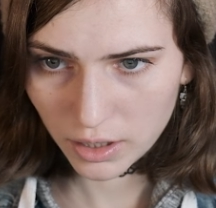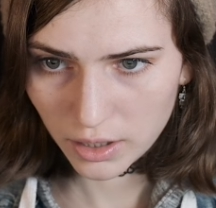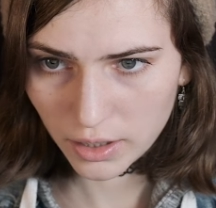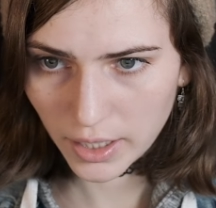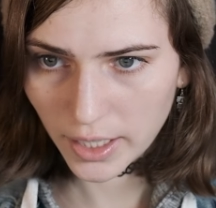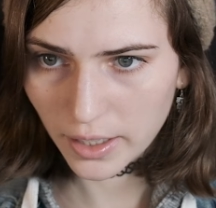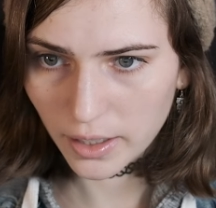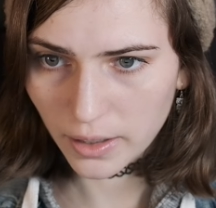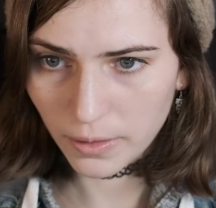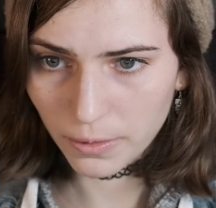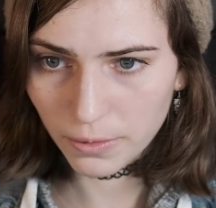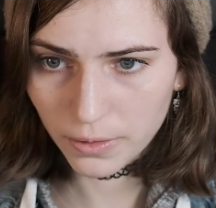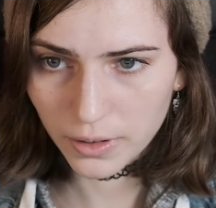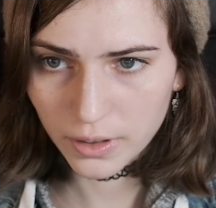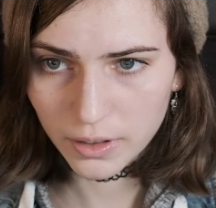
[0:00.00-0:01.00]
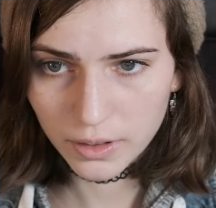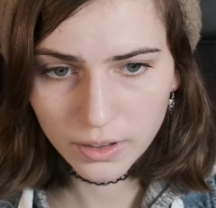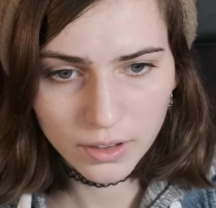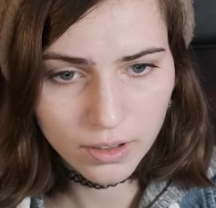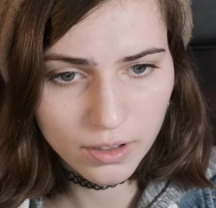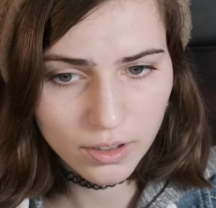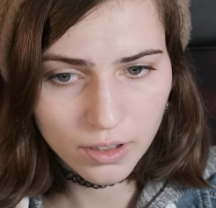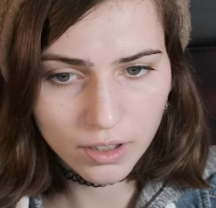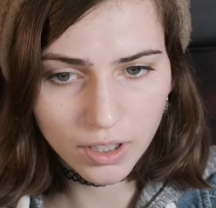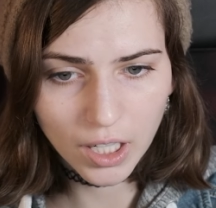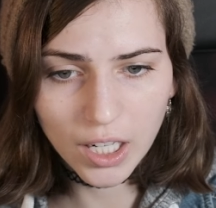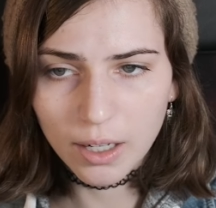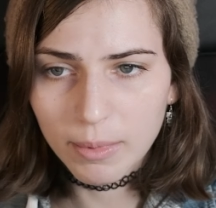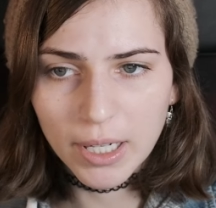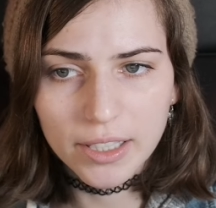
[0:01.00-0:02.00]
native, and
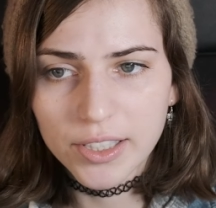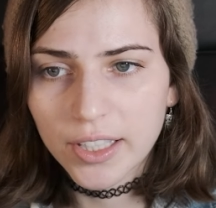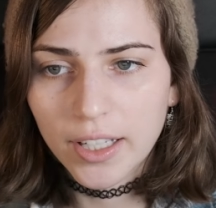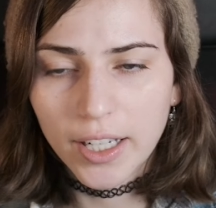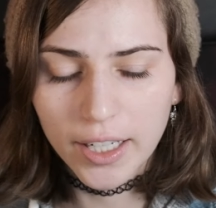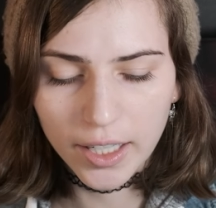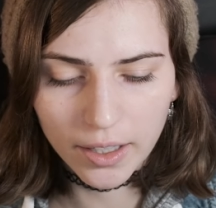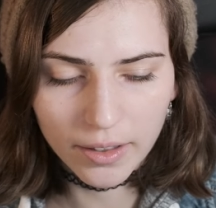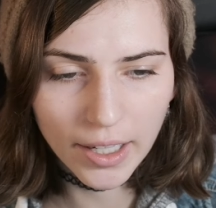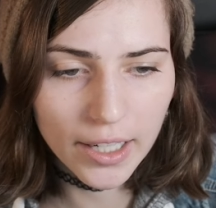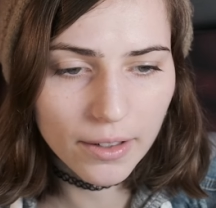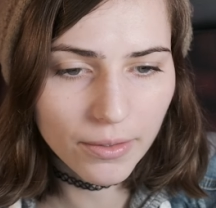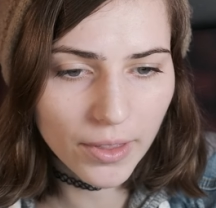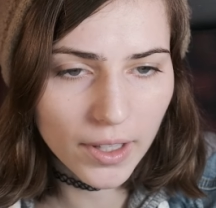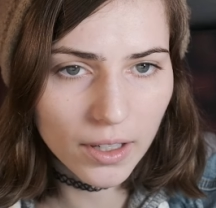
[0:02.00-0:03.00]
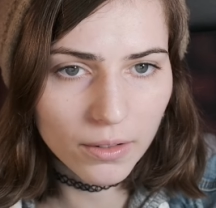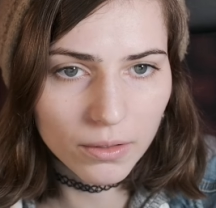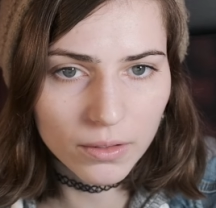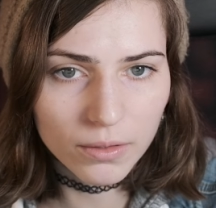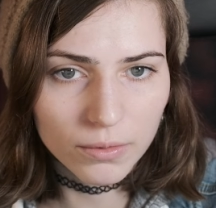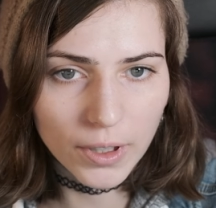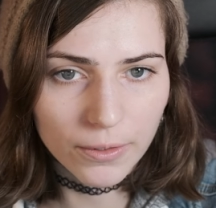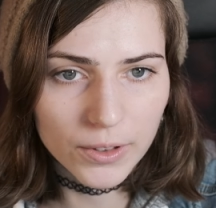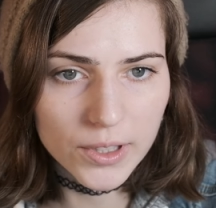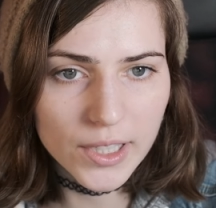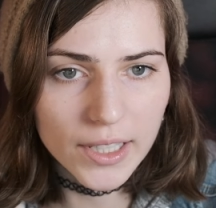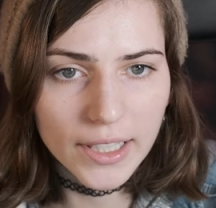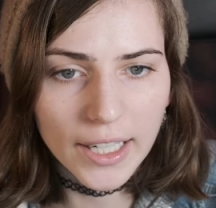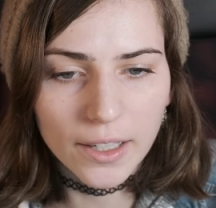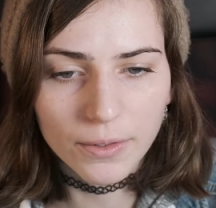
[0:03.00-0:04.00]
I'm not seeing anything referencing
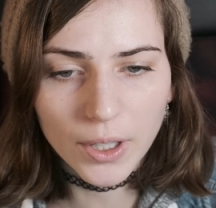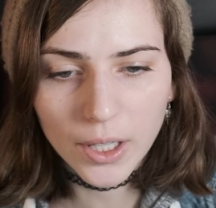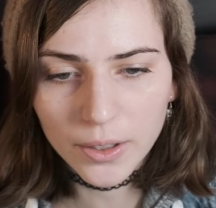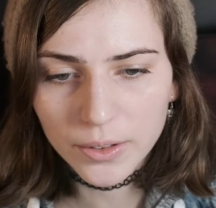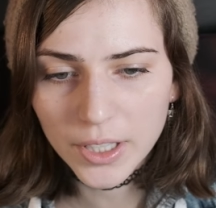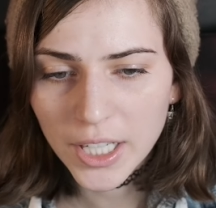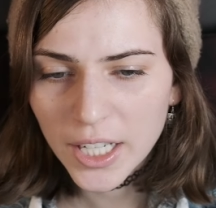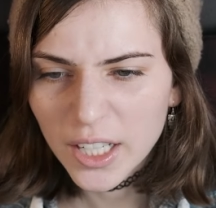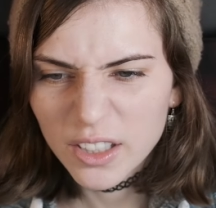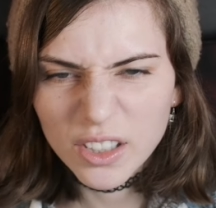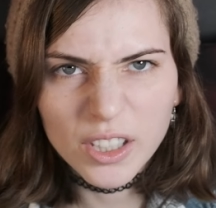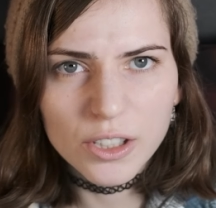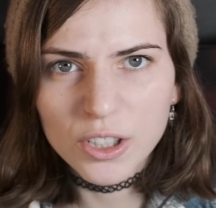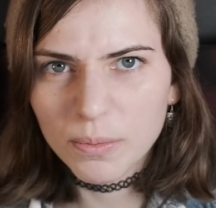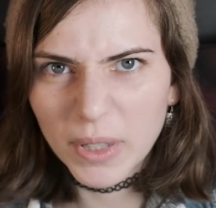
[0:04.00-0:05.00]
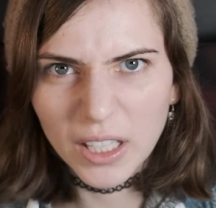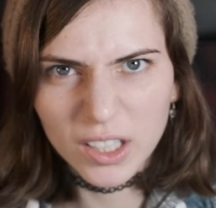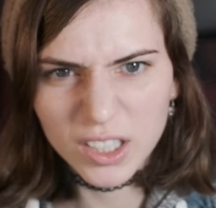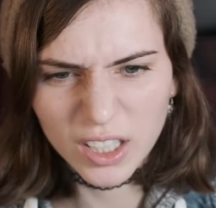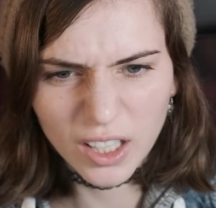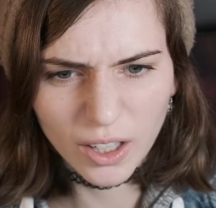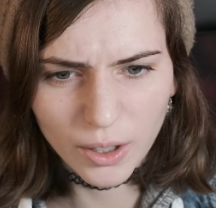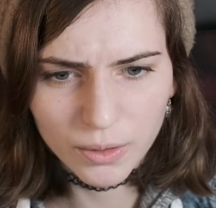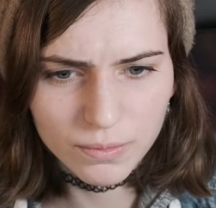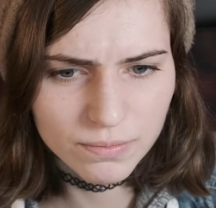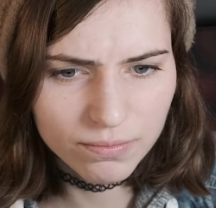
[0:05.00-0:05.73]
native code, so you should be good to go.